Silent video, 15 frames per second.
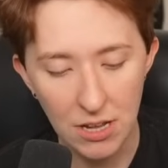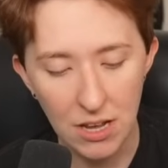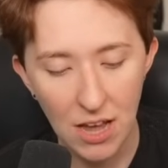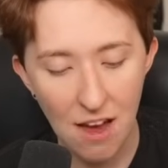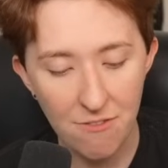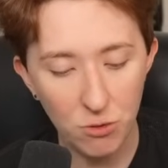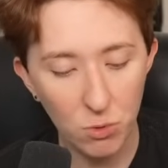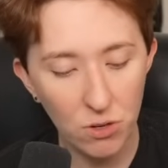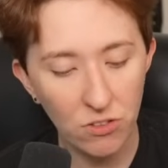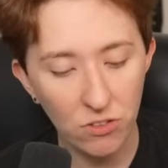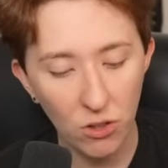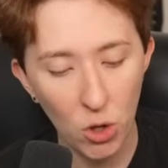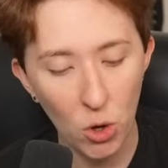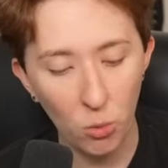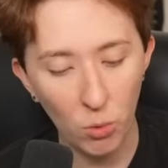Afterwards, the
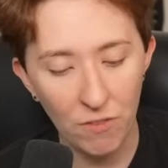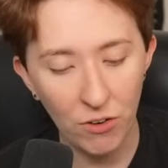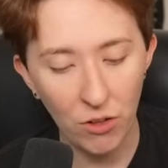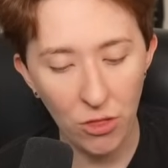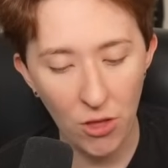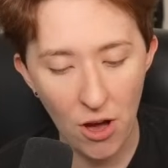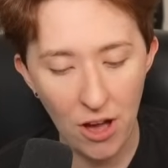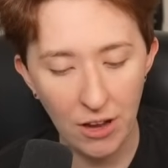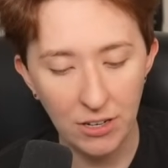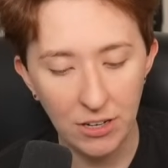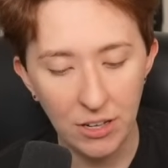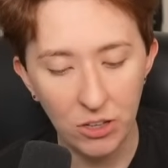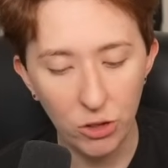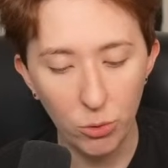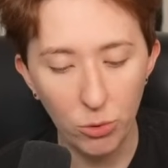Lo River thawed.
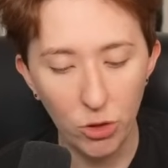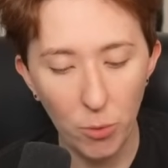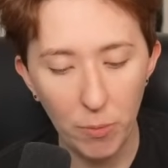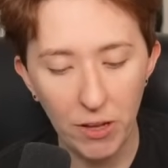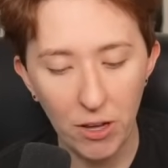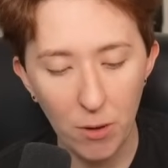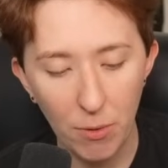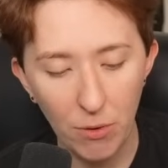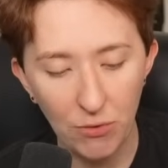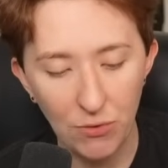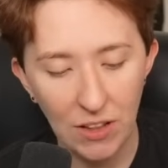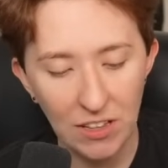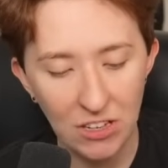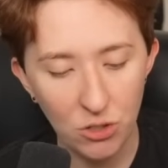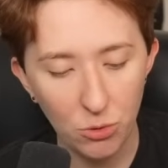You and Lo Binghe both
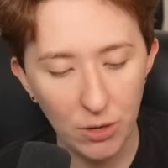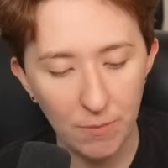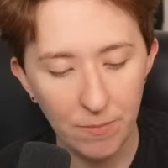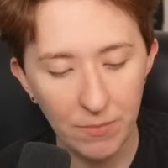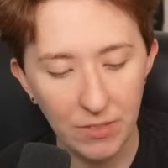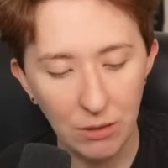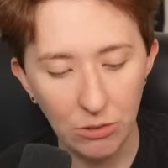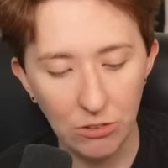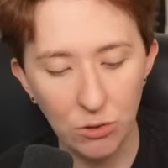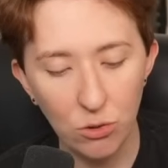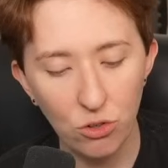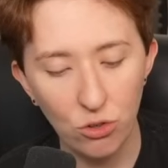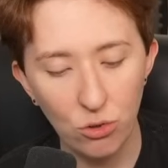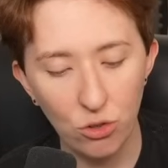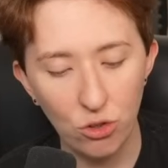fell into it. It was Lo
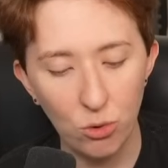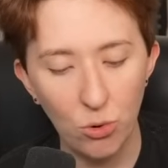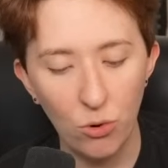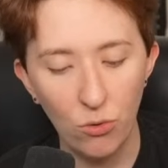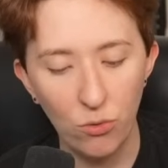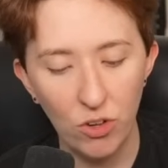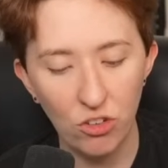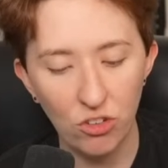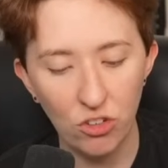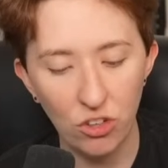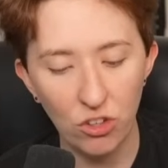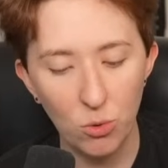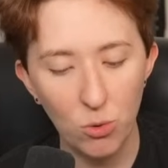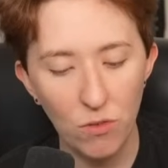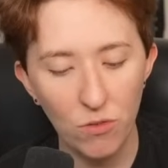Shushu who fished the
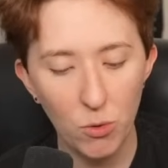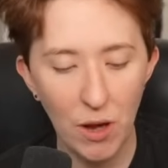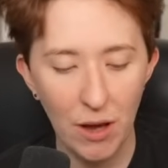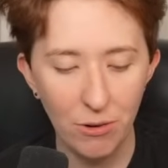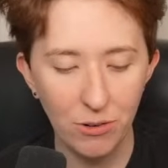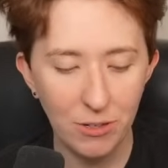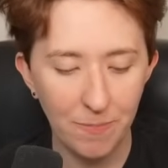two of you out.